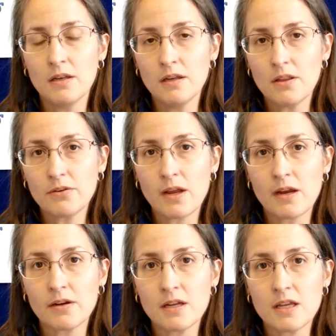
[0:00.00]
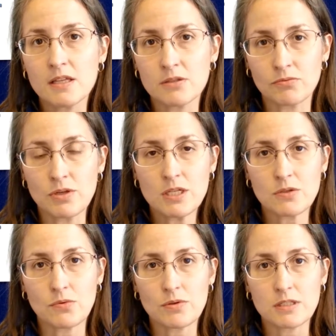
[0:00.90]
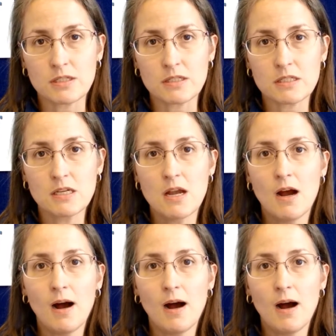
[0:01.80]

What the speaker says: Another area is resources.